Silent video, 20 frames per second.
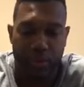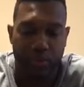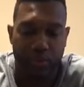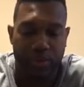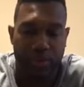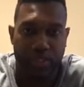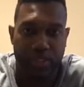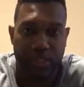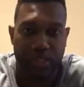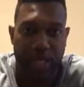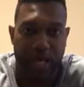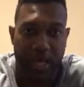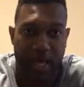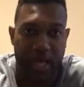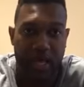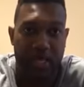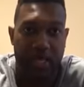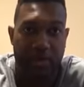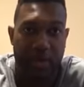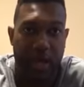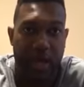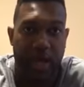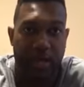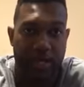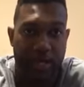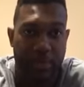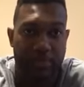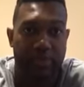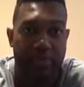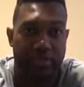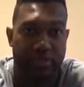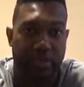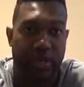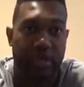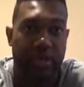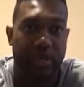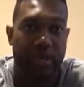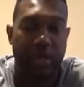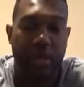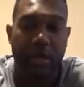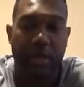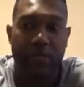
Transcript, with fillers: We want to see the hand of God demonstrated.